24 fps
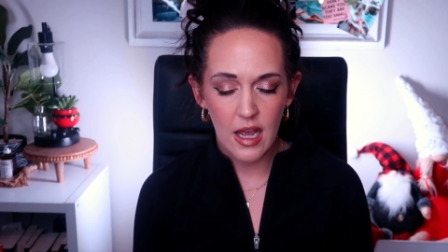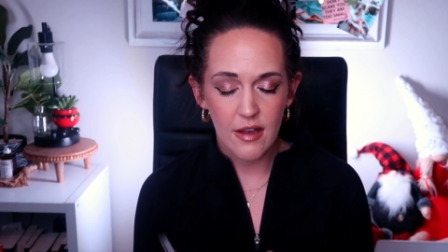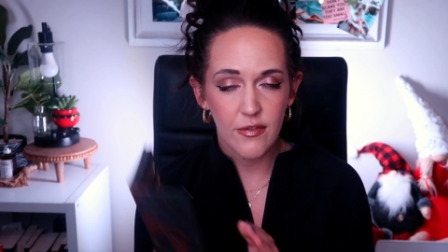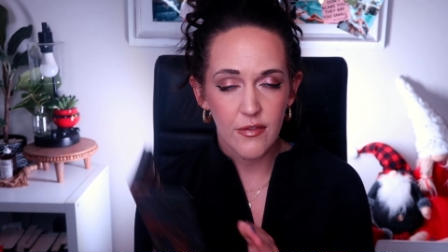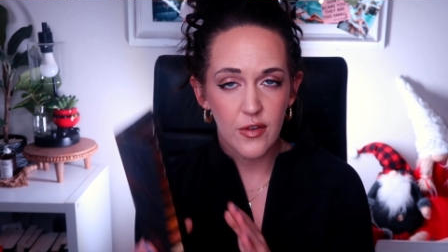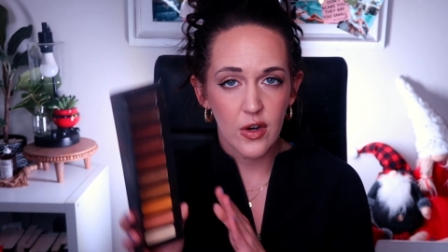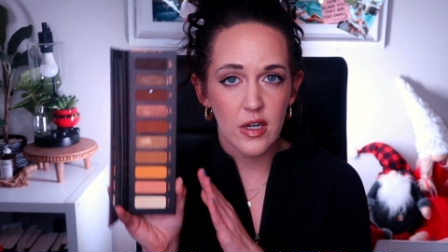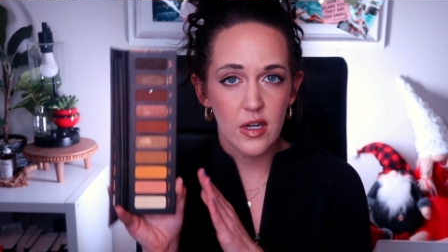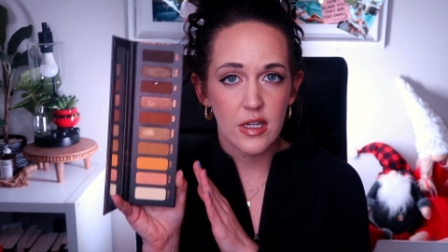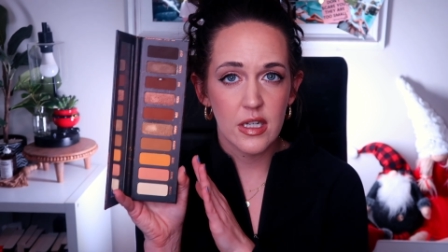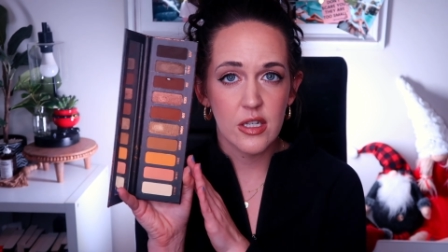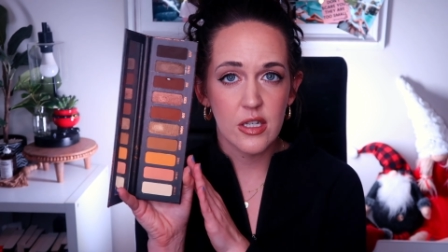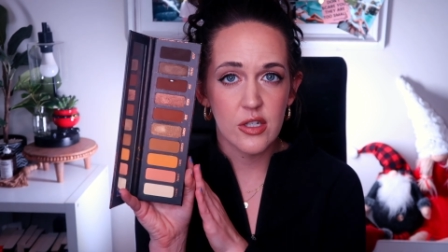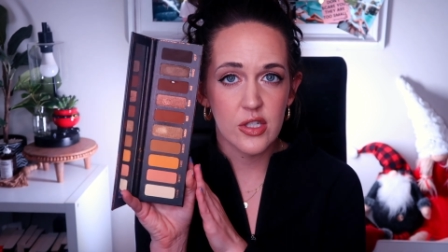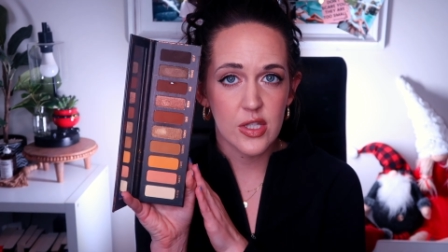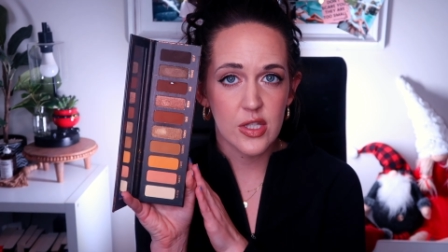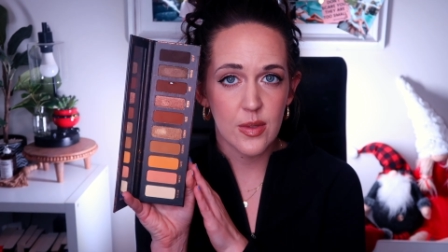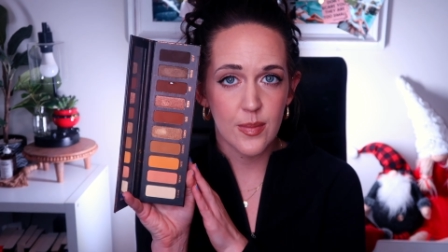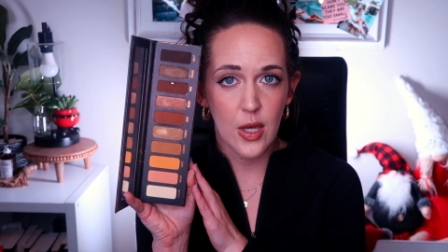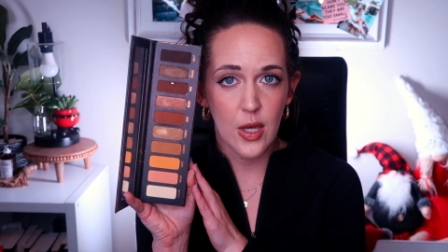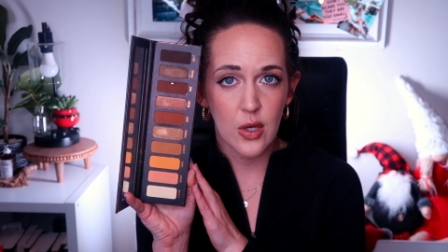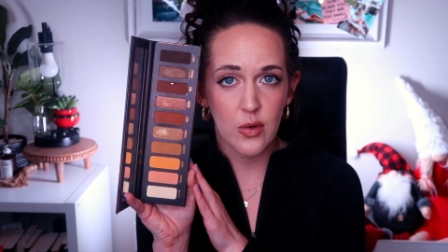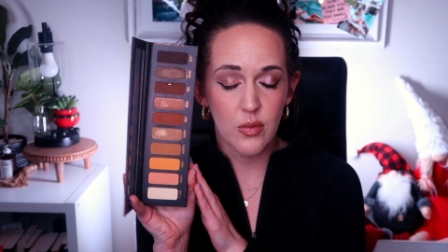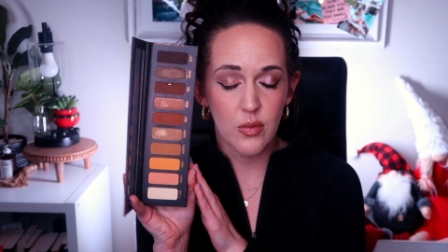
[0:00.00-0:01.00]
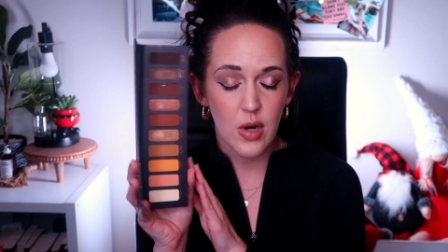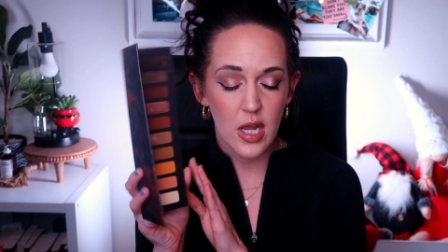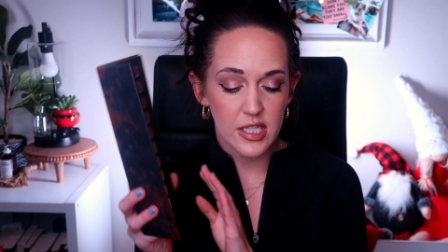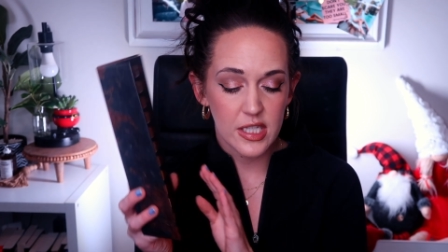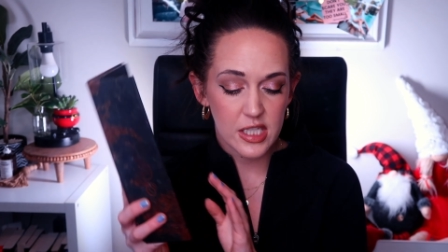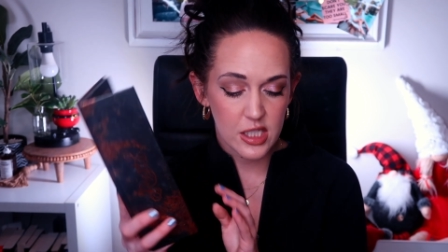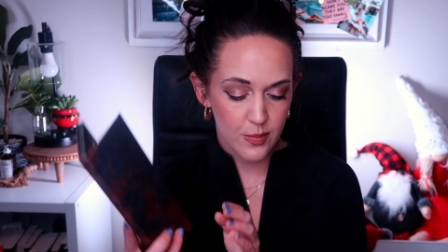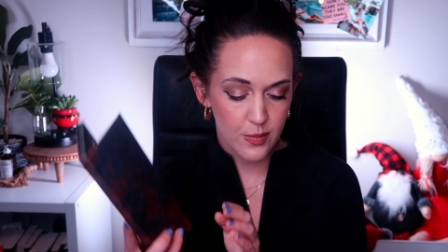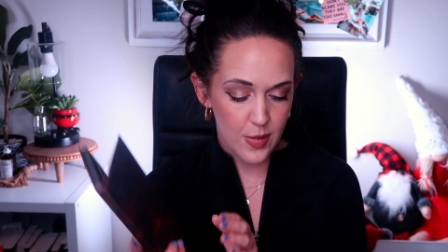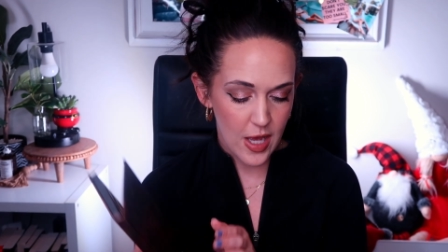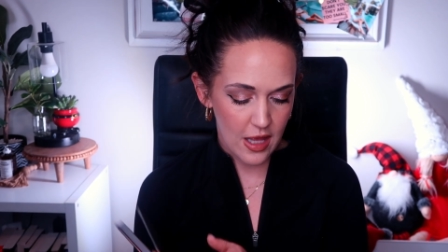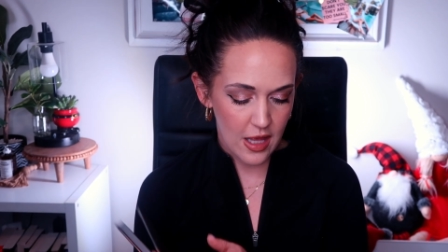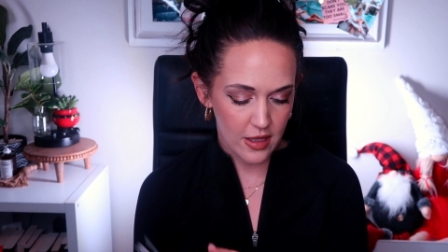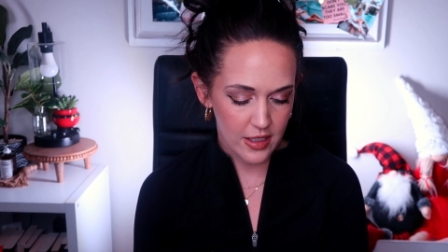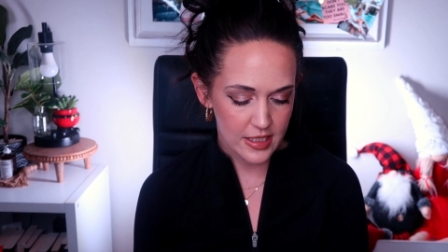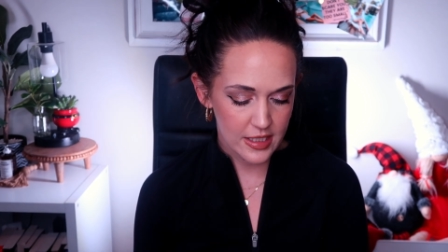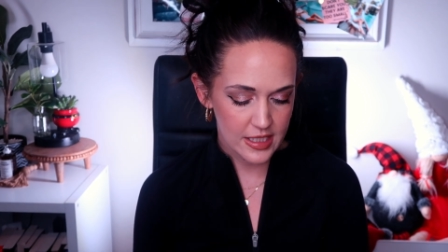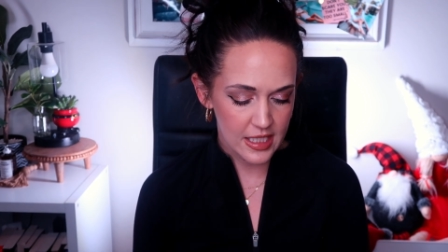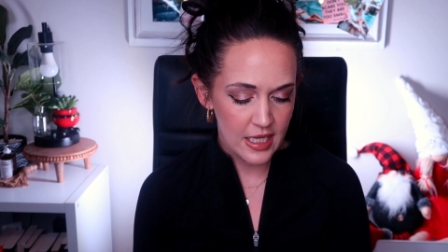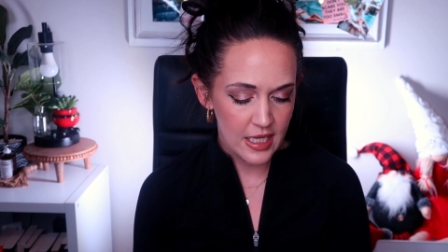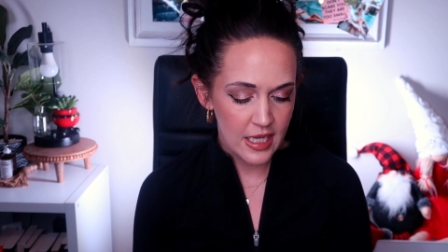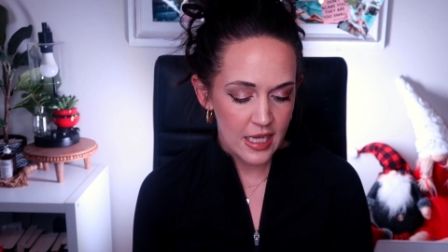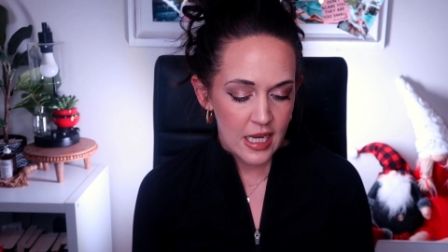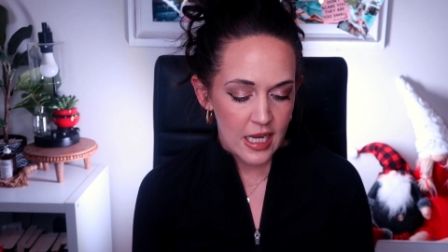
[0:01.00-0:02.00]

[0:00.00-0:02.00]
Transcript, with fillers: effort. Here's the Melt Rust palette.